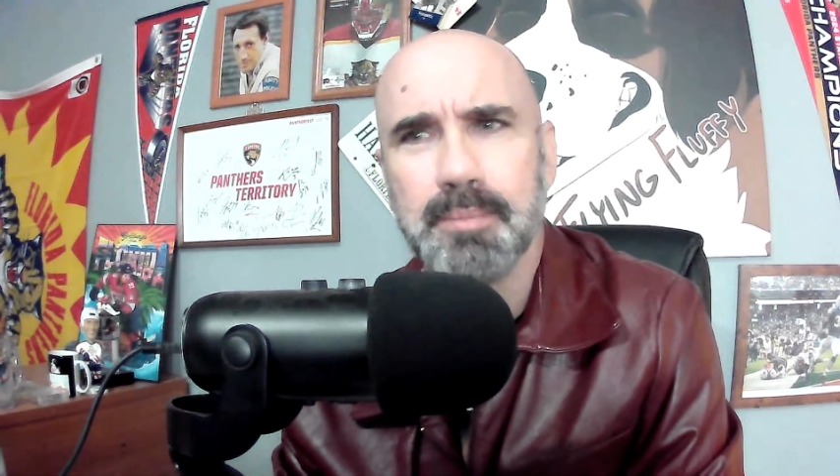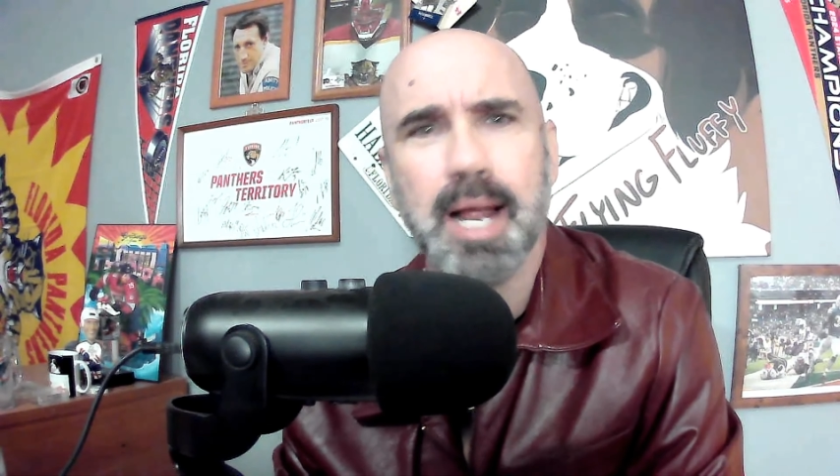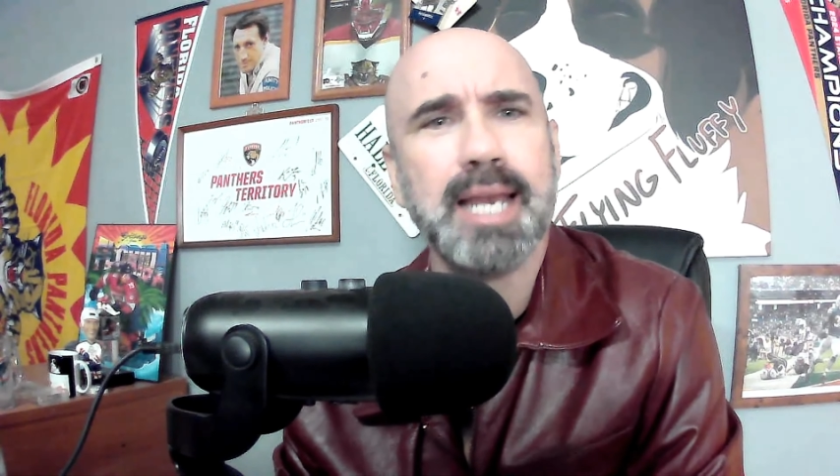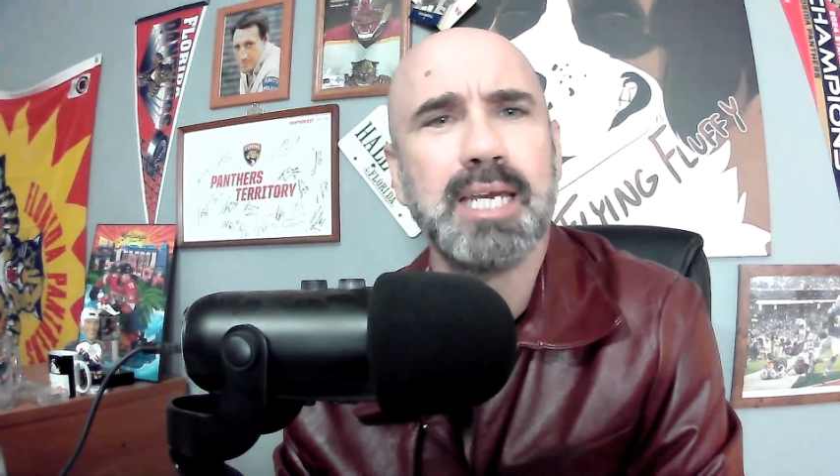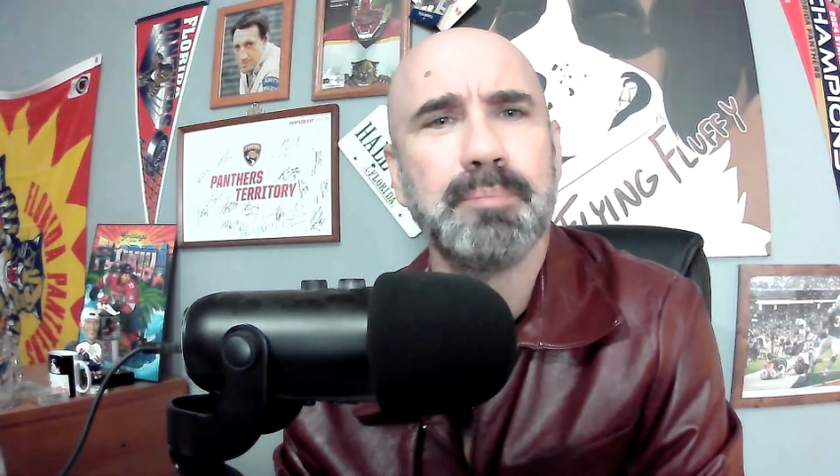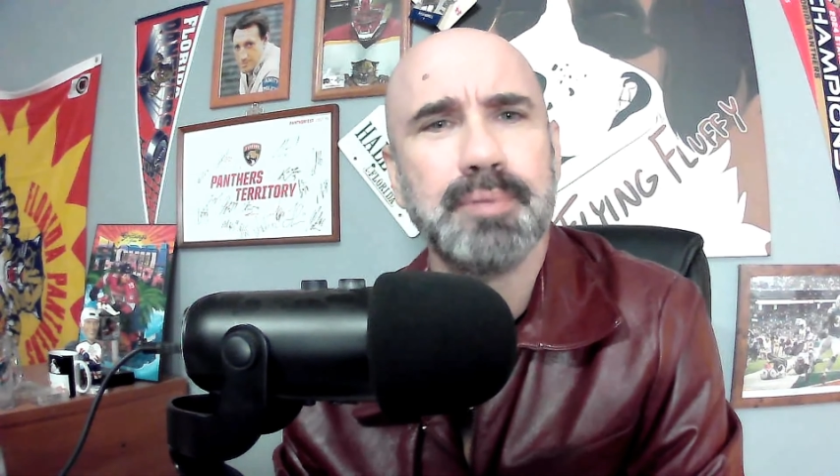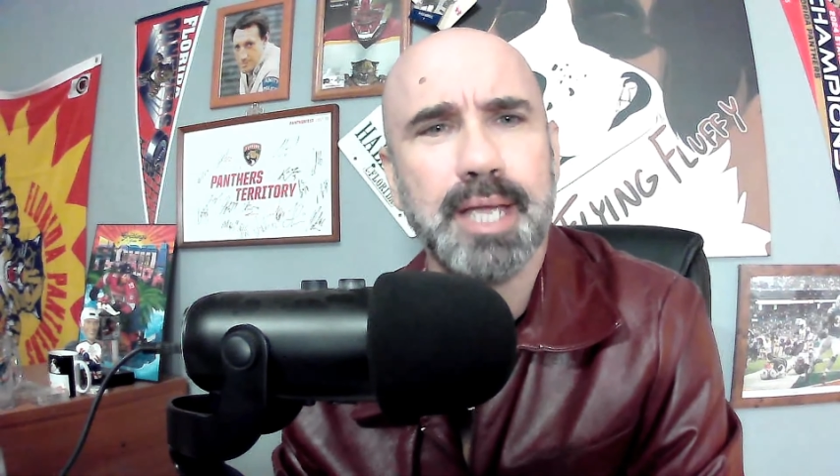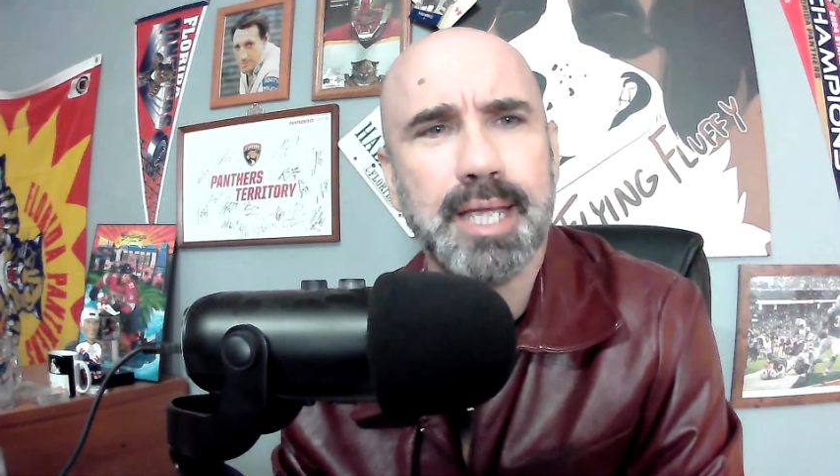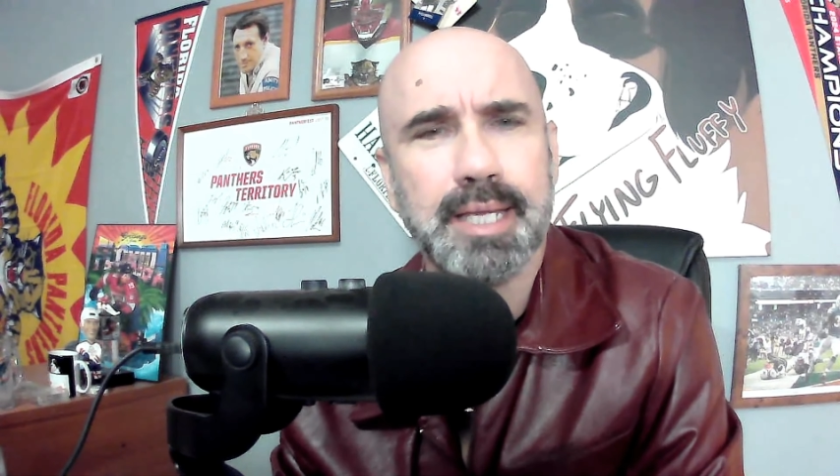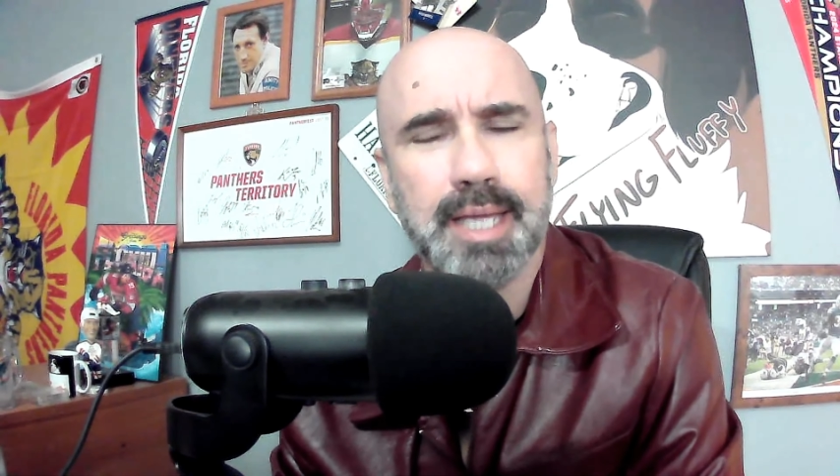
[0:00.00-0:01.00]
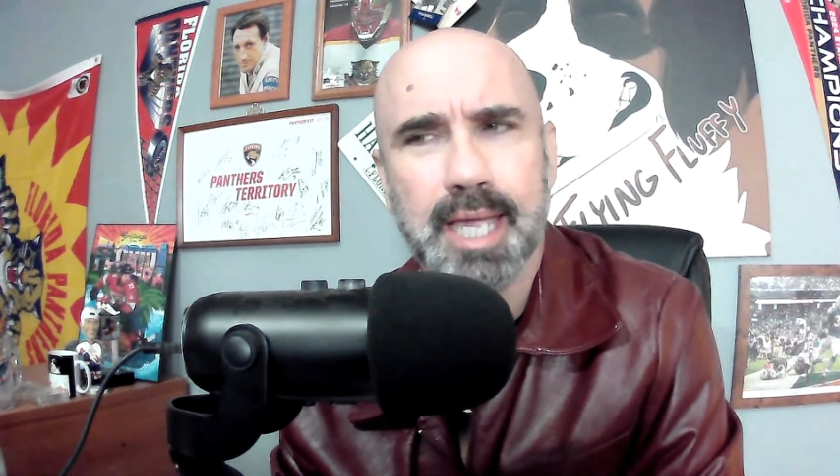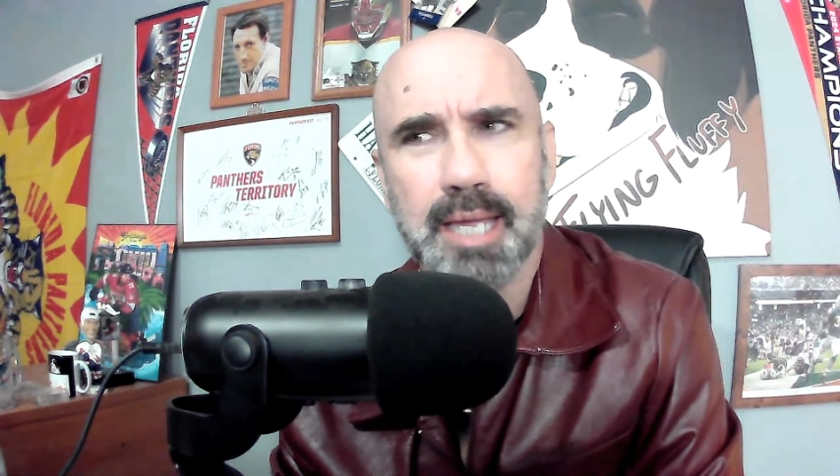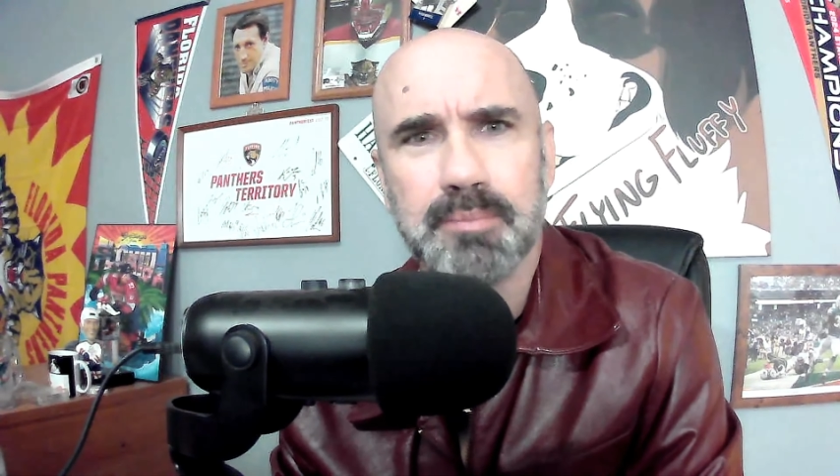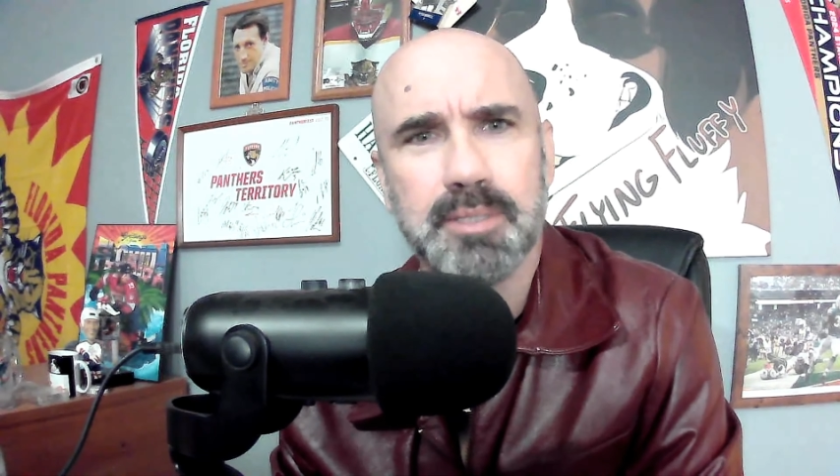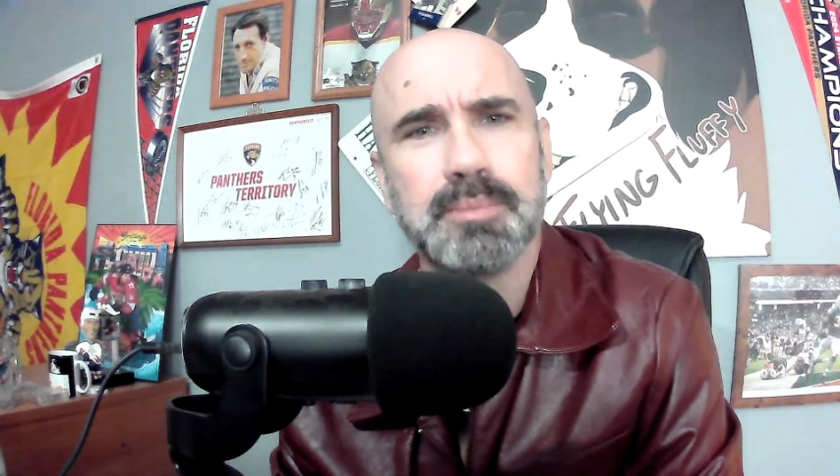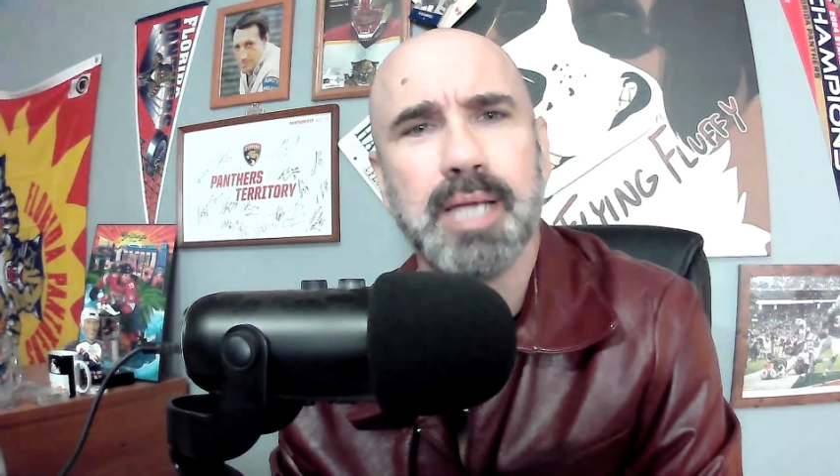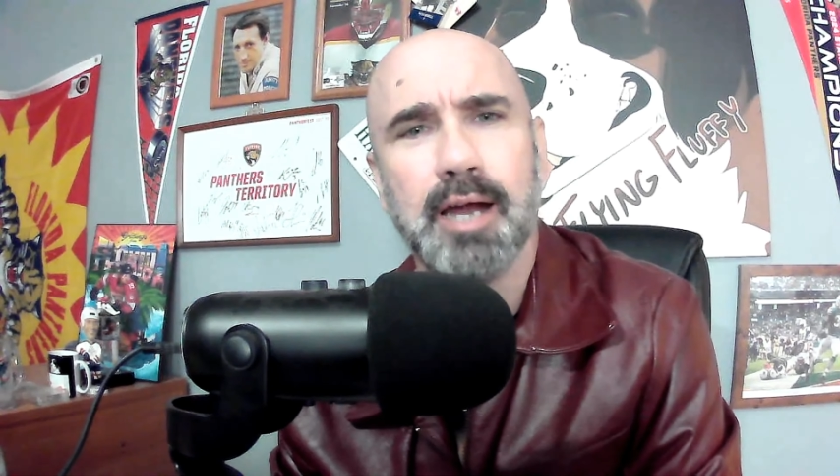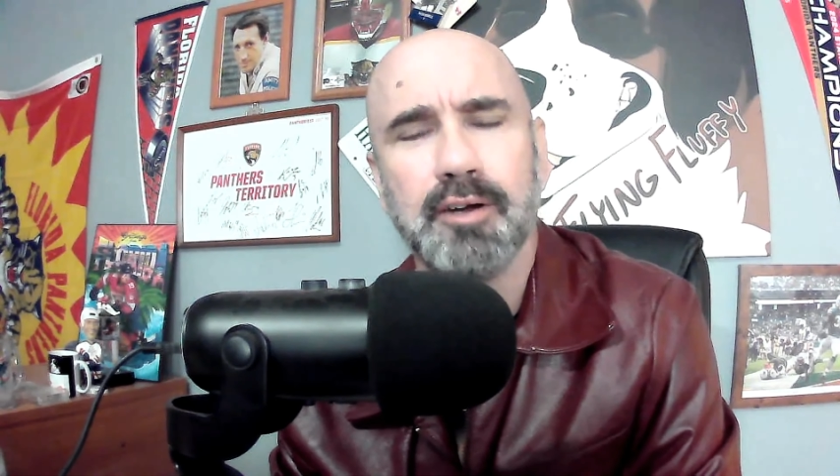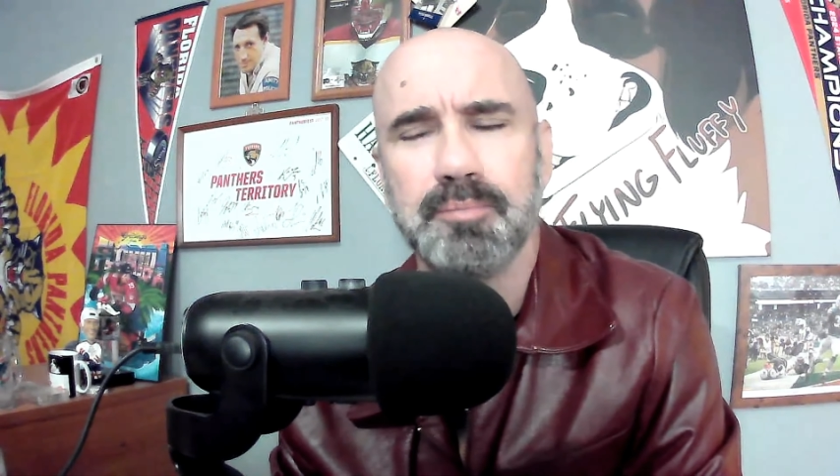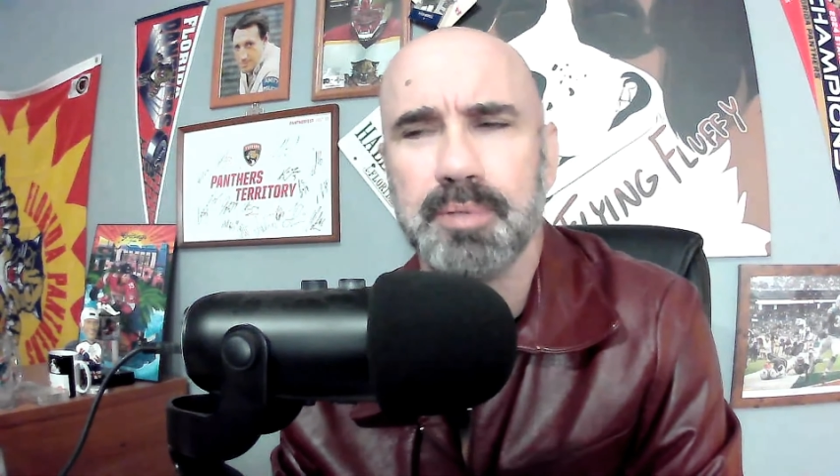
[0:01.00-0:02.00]
I'm not into playing games, I'm
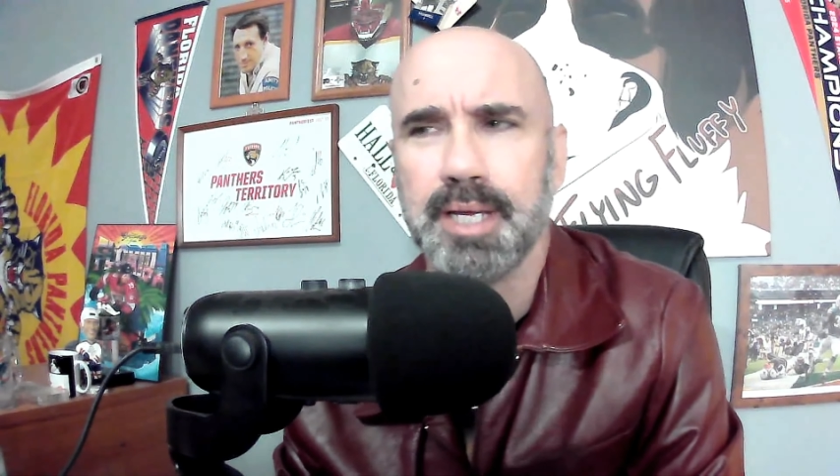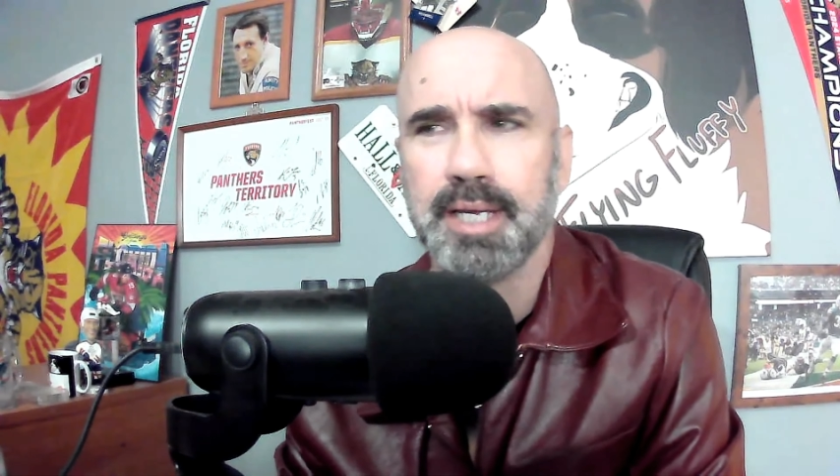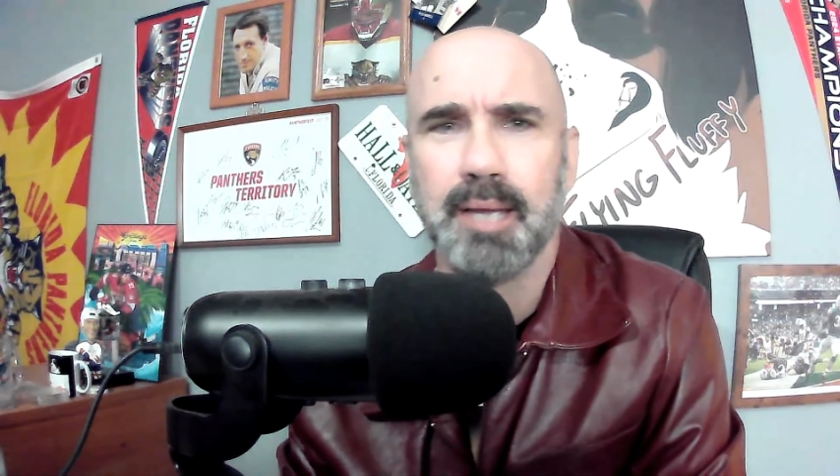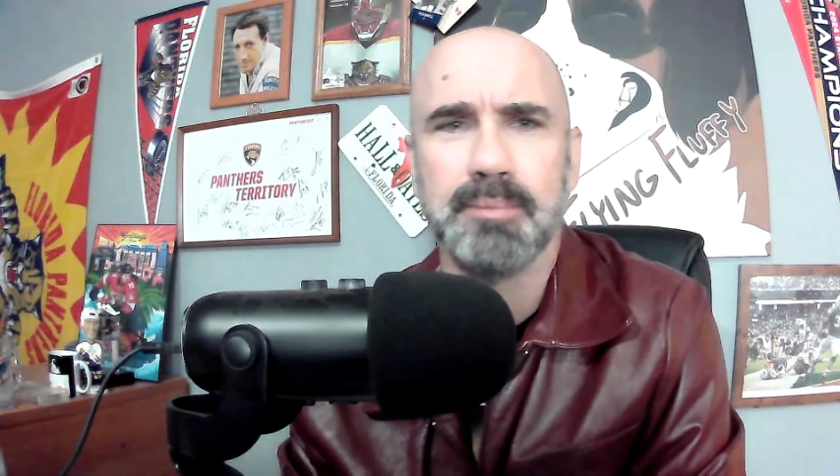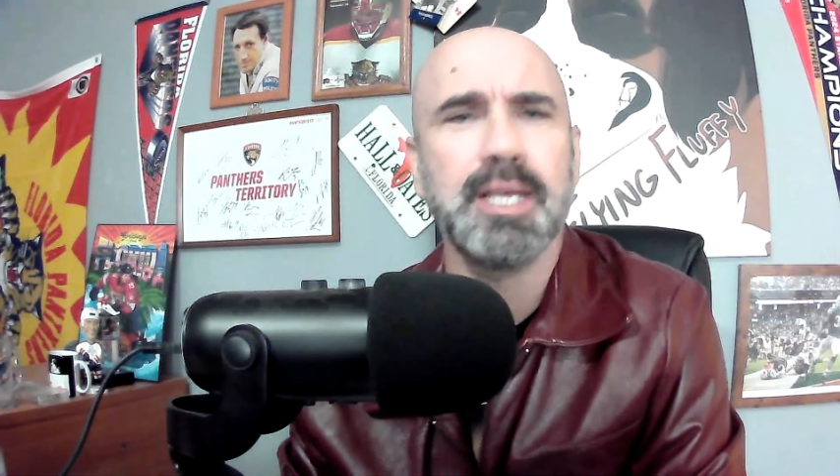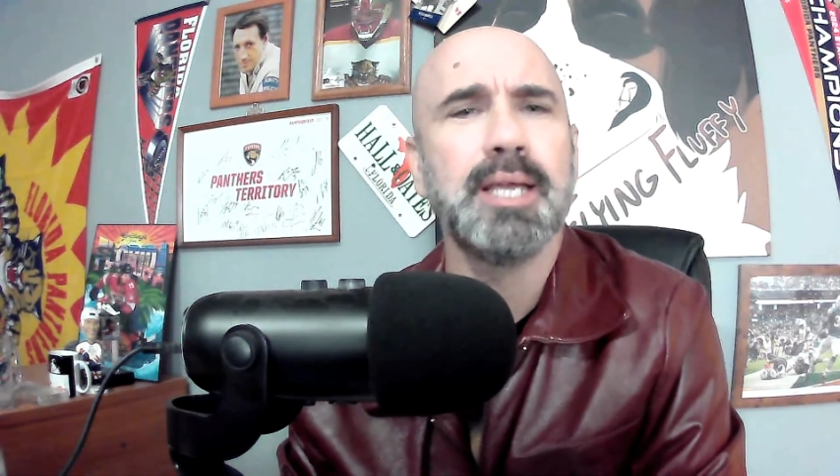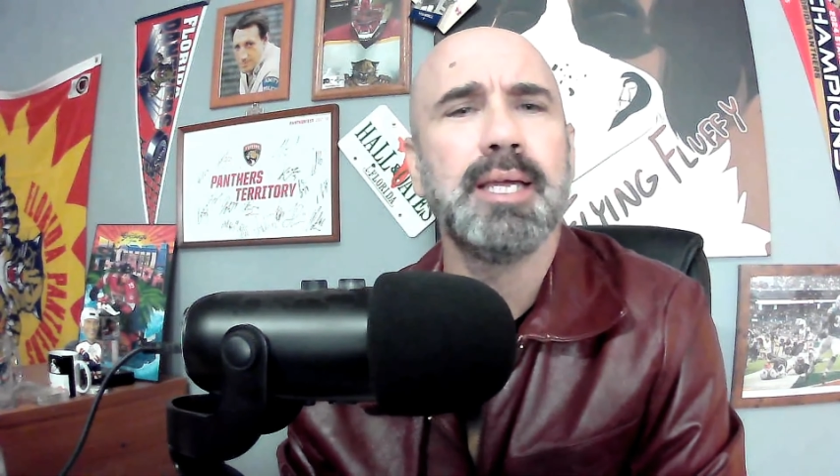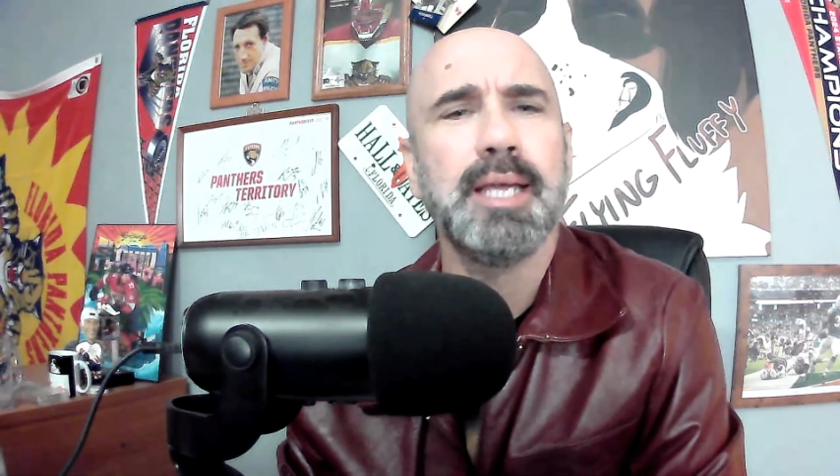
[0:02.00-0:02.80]
tired of playing games,